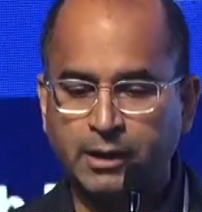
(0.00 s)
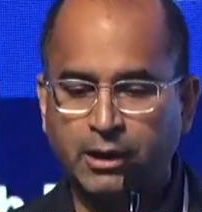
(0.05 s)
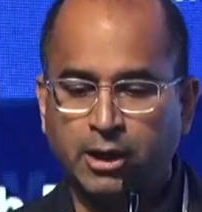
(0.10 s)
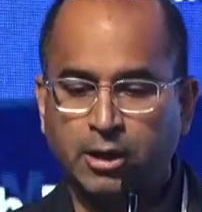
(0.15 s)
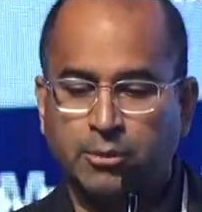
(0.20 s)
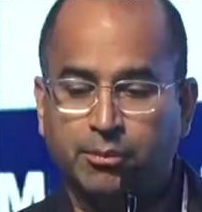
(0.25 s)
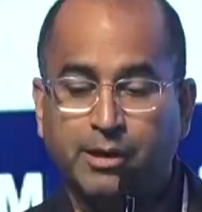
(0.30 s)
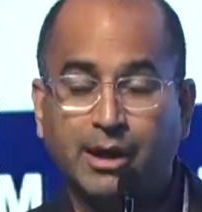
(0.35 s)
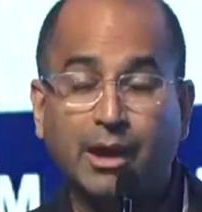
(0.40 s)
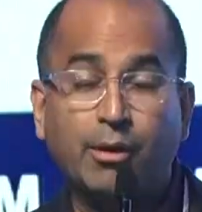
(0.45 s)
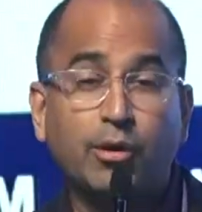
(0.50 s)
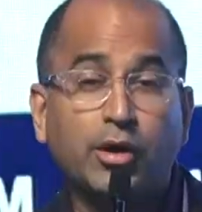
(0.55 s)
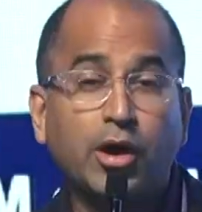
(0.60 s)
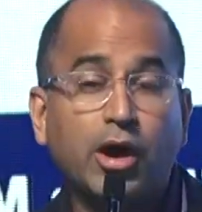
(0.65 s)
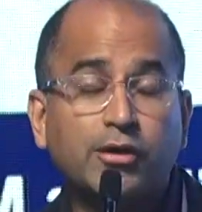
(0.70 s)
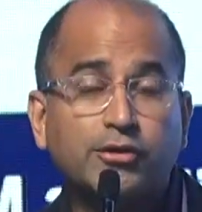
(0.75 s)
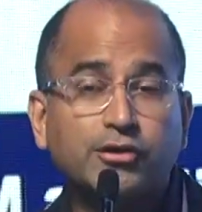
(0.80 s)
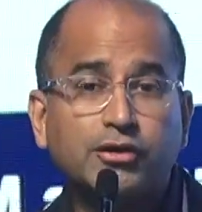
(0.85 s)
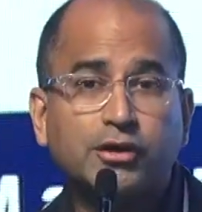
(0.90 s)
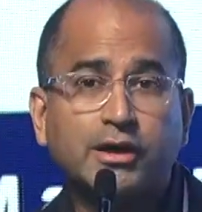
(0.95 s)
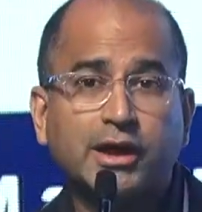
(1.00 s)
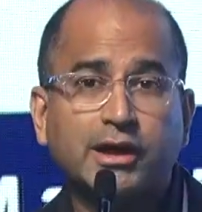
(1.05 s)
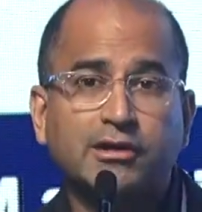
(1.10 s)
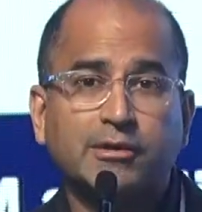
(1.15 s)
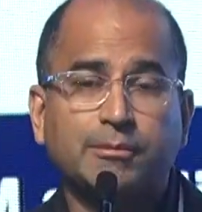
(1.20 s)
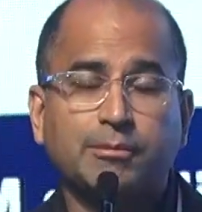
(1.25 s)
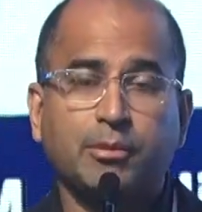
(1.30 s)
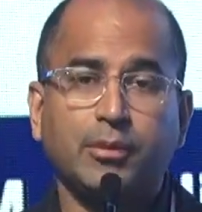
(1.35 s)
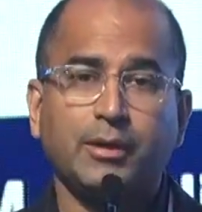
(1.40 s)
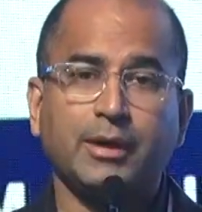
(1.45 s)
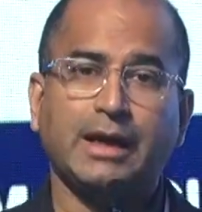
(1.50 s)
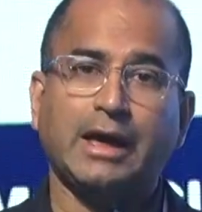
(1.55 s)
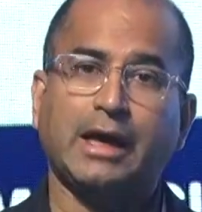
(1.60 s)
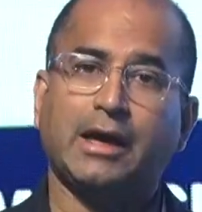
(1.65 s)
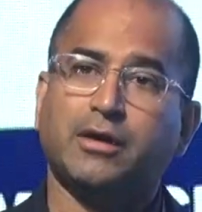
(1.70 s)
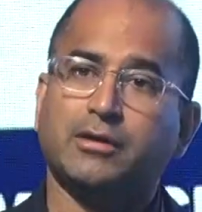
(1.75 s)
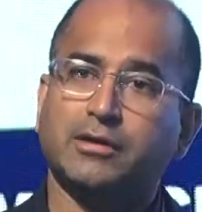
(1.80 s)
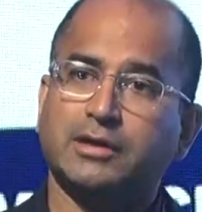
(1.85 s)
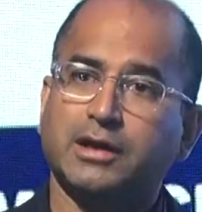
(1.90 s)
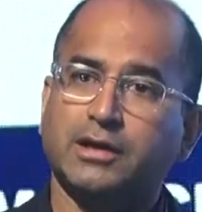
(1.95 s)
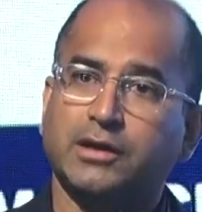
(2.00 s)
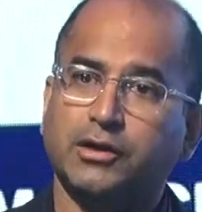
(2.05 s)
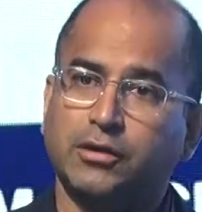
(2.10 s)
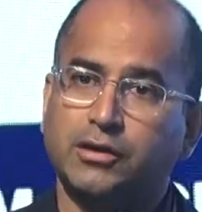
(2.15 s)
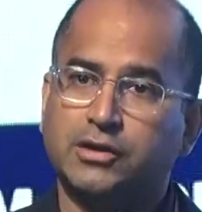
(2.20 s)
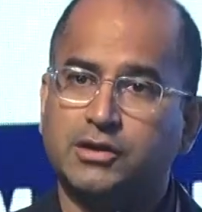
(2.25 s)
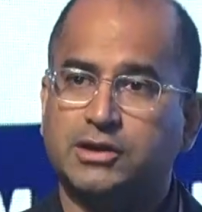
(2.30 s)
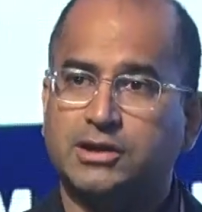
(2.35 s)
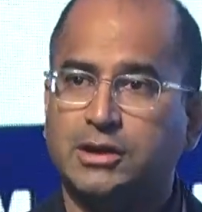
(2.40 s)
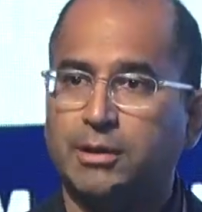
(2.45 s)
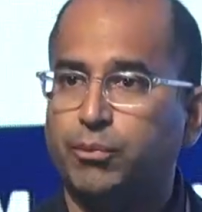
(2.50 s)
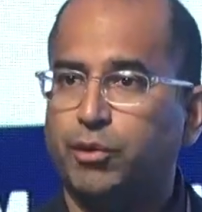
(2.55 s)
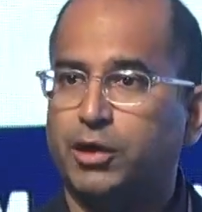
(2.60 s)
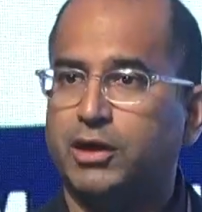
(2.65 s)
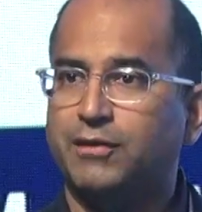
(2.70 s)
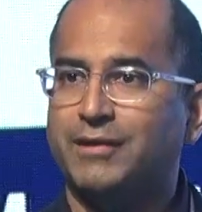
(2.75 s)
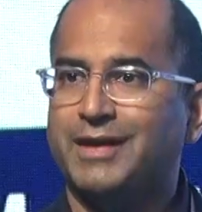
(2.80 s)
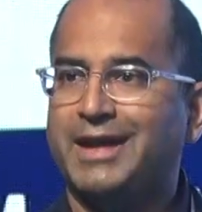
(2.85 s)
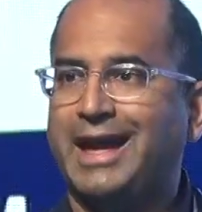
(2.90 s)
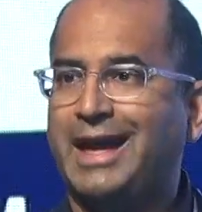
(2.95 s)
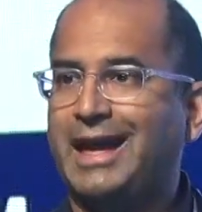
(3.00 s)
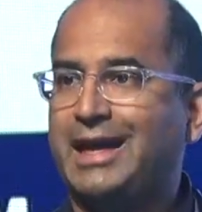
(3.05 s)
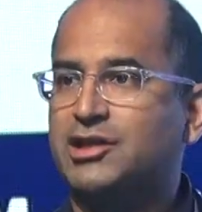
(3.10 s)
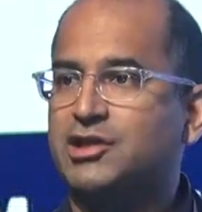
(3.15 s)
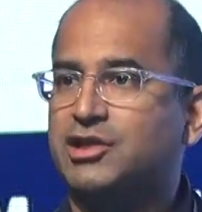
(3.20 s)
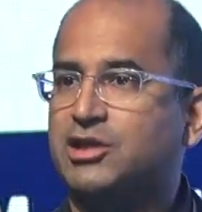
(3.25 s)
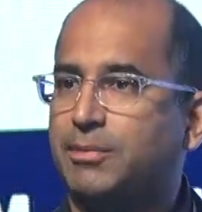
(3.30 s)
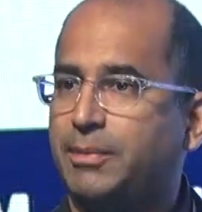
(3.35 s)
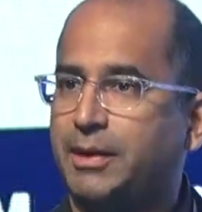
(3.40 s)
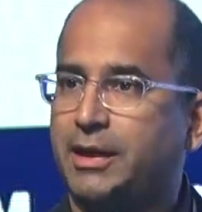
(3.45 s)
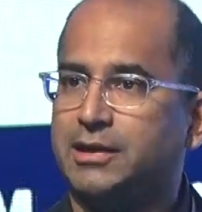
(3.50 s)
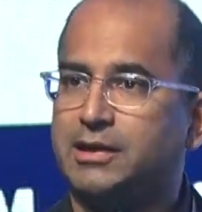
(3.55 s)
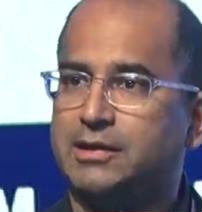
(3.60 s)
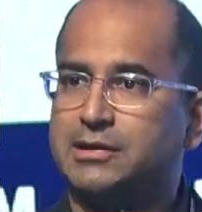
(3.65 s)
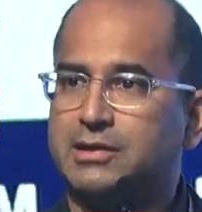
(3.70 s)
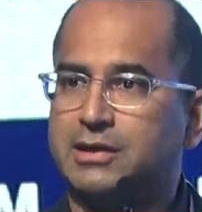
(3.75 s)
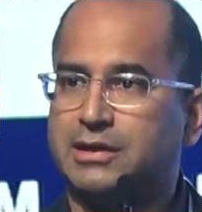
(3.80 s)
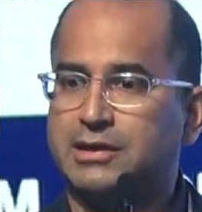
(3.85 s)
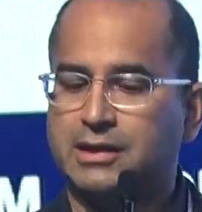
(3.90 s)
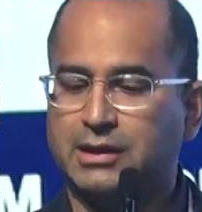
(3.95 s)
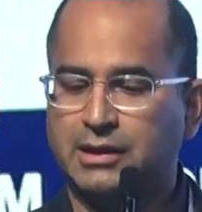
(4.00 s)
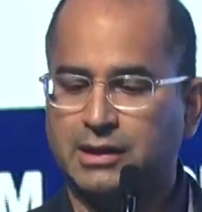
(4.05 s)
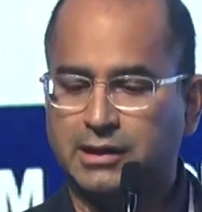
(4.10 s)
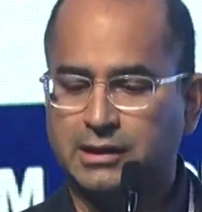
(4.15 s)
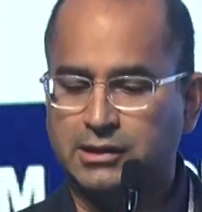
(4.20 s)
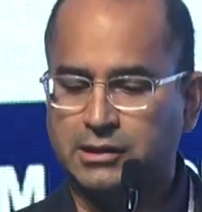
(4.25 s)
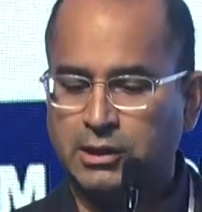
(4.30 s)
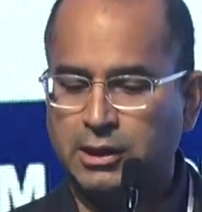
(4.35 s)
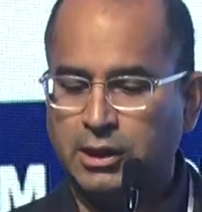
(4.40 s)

But I would also like to point out that there is somewhat of an age dependency to this,